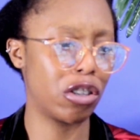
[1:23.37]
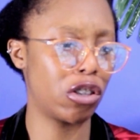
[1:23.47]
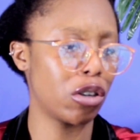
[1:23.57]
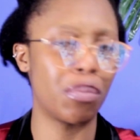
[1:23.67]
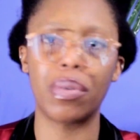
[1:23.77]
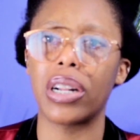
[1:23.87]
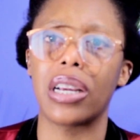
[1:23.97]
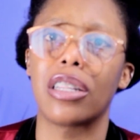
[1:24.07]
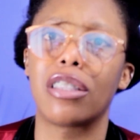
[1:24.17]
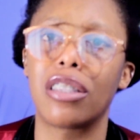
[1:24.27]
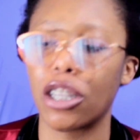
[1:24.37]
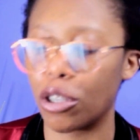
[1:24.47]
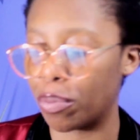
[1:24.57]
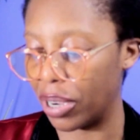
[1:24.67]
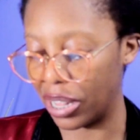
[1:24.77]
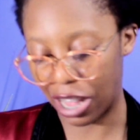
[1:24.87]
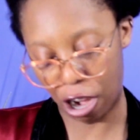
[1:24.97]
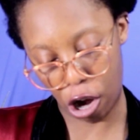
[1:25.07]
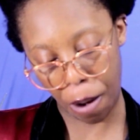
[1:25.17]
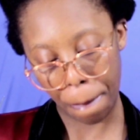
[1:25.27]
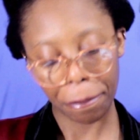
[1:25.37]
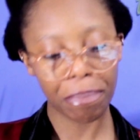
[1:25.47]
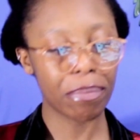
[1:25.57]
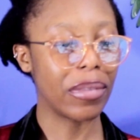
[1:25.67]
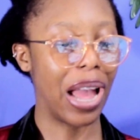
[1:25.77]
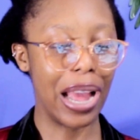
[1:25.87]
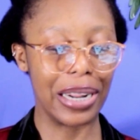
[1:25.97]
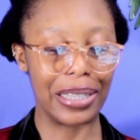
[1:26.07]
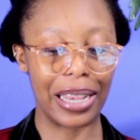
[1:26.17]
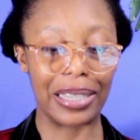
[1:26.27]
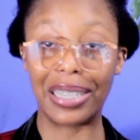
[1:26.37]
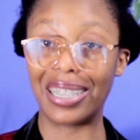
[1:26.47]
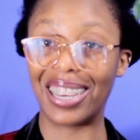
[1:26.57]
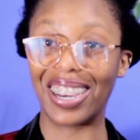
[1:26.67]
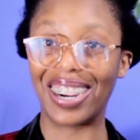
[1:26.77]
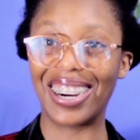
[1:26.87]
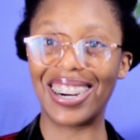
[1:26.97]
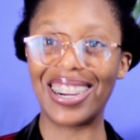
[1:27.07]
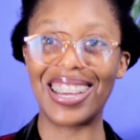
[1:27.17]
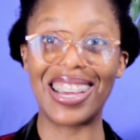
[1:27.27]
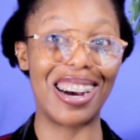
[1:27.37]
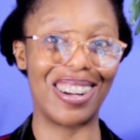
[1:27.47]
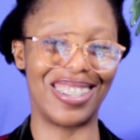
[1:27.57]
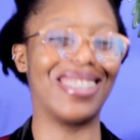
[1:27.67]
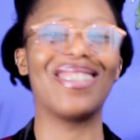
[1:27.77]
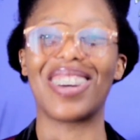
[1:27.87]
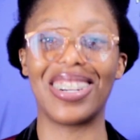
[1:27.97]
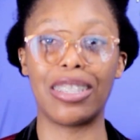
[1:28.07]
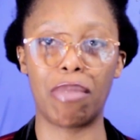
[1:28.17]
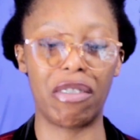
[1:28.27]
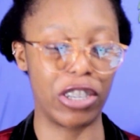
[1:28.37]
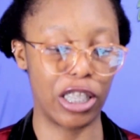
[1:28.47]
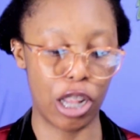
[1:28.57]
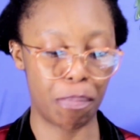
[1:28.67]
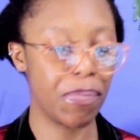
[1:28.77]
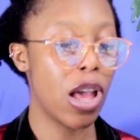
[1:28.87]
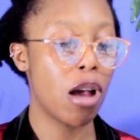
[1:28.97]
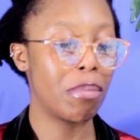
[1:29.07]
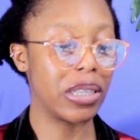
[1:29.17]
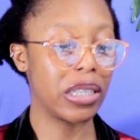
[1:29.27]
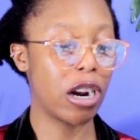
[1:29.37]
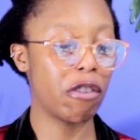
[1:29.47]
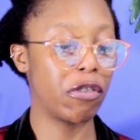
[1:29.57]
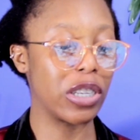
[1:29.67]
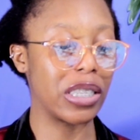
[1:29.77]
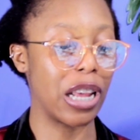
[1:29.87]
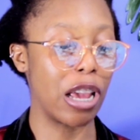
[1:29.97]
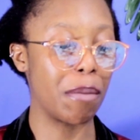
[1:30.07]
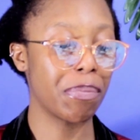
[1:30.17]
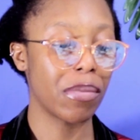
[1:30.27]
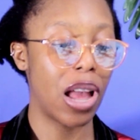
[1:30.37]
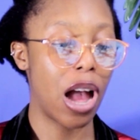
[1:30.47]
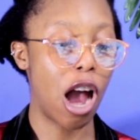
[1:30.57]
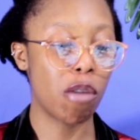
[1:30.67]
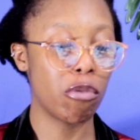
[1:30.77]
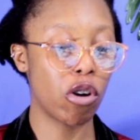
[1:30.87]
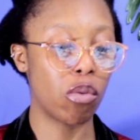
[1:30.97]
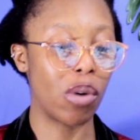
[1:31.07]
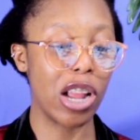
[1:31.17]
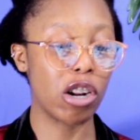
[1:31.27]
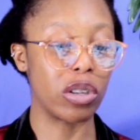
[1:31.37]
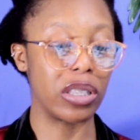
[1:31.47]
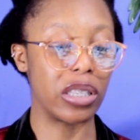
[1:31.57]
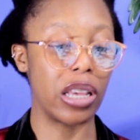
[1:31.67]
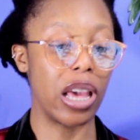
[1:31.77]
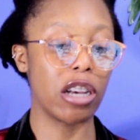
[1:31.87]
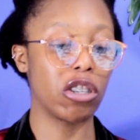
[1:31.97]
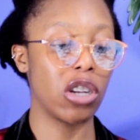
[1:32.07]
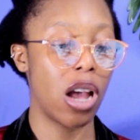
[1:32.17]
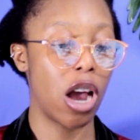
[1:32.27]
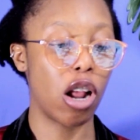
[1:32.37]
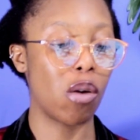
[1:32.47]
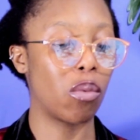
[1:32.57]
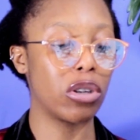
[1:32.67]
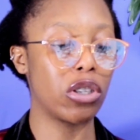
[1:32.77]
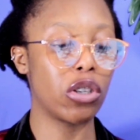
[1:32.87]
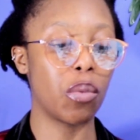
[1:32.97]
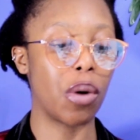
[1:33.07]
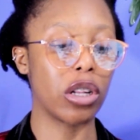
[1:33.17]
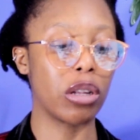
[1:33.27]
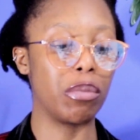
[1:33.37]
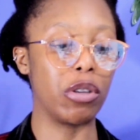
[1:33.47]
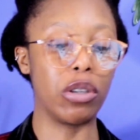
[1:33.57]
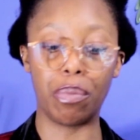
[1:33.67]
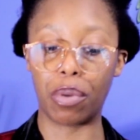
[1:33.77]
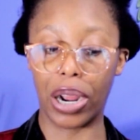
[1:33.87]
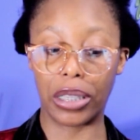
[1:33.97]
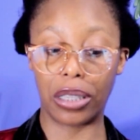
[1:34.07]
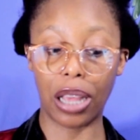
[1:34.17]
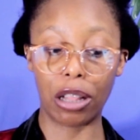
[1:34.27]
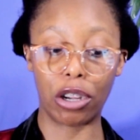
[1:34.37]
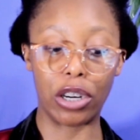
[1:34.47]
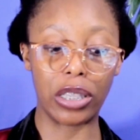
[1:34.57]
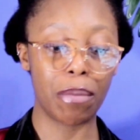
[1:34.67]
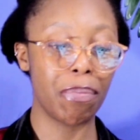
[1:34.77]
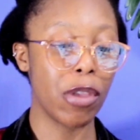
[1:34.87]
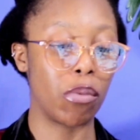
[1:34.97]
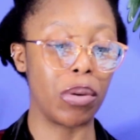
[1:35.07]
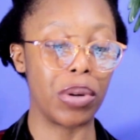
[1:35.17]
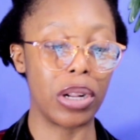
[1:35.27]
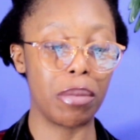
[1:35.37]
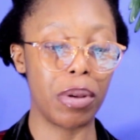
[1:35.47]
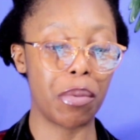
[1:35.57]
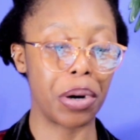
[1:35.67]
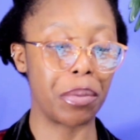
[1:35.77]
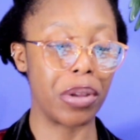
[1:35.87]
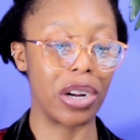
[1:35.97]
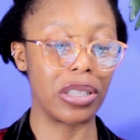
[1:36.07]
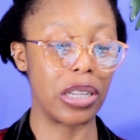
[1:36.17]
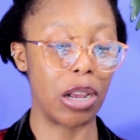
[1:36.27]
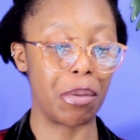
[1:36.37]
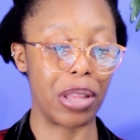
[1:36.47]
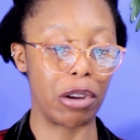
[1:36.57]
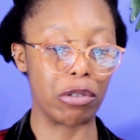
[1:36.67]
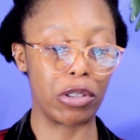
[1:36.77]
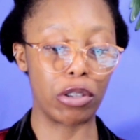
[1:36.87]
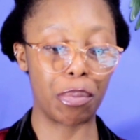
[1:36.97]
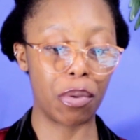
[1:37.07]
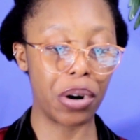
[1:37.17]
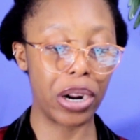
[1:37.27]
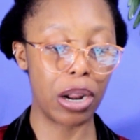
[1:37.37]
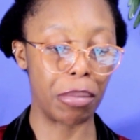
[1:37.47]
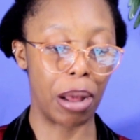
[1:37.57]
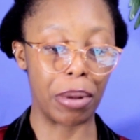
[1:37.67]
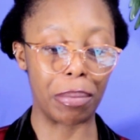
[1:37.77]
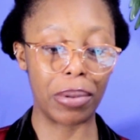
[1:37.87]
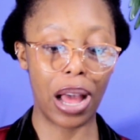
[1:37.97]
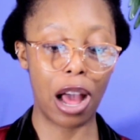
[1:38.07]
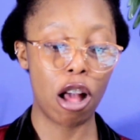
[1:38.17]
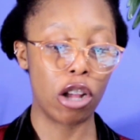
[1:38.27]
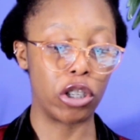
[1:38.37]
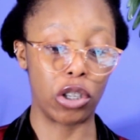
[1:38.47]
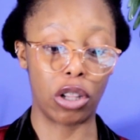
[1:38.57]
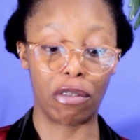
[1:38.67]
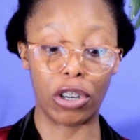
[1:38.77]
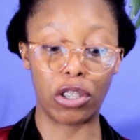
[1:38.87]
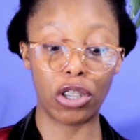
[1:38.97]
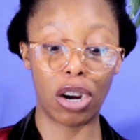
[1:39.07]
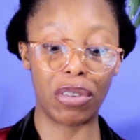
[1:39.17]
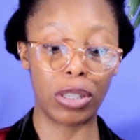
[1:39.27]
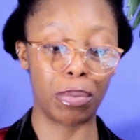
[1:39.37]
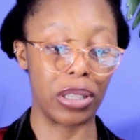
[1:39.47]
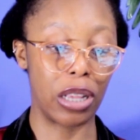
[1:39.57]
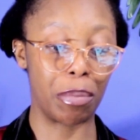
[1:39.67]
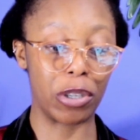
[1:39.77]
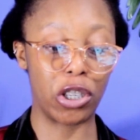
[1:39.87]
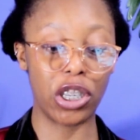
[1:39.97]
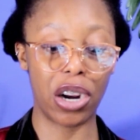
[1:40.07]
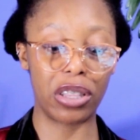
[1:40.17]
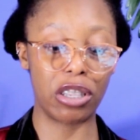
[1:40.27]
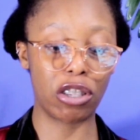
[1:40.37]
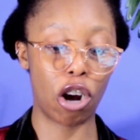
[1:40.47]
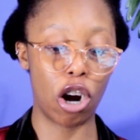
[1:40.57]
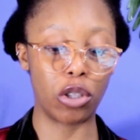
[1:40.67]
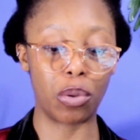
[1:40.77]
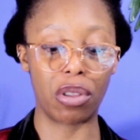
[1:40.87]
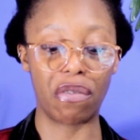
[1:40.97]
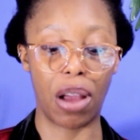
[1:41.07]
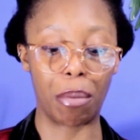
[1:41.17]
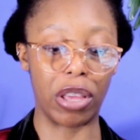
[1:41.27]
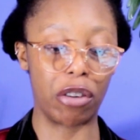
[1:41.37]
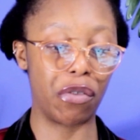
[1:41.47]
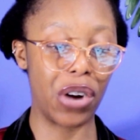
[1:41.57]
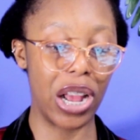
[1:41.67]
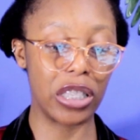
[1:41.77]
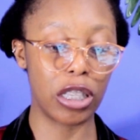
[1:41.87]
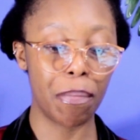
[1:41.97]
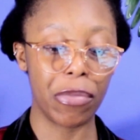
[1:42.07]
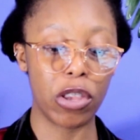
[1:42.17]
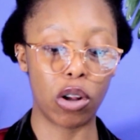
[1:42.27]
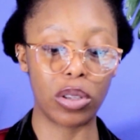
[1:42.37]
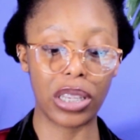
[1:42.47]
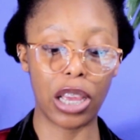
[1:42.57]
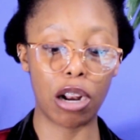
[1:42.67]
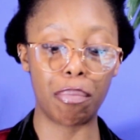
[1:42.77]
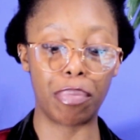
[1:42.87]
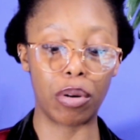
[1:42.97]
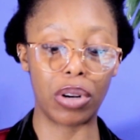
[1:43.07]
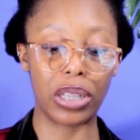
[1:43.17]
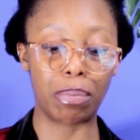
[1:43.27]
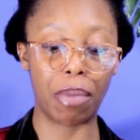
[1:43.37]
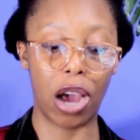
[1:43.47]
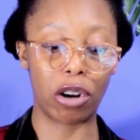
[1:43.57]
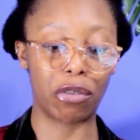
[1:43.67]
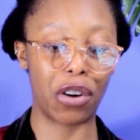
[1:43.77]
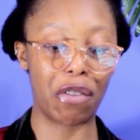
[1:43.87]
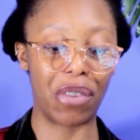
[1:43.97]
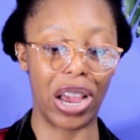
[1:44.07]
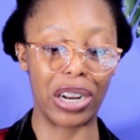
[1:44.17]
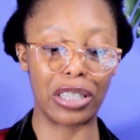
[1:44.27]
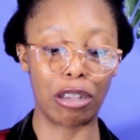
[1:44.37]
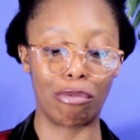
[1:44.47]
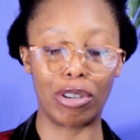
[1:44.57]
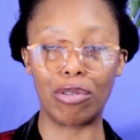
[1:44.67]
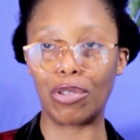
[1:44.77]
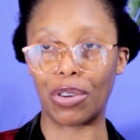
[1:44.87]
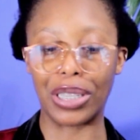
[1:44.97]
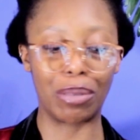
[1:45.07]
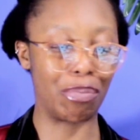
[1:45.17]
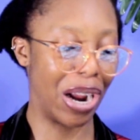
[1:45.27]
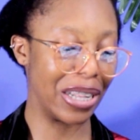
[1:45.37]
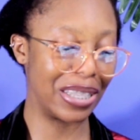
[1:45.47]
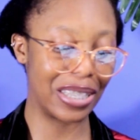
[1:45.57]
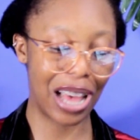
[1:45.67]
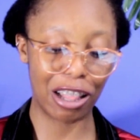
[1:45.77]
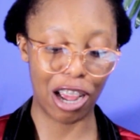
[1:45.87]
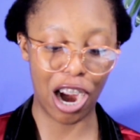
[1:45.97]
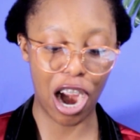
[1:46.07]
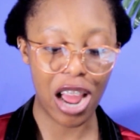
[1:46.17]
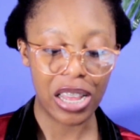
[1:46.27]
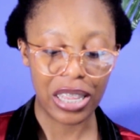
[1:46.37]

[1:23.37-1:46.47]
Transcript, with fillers: It's so pretty. It's such a pretty letter. And it says, dear, I'm gonna say my first name, but dear first name, I'm your wine concierge and I want to welcome you to Bright Cellars. We wouldn't be where we are today without your support, blah, blah, blah. Do you love our service? Please help us share these cards with your family and friends. You'll also get a bonus bottle for inviting someone who joins Bright Cellar.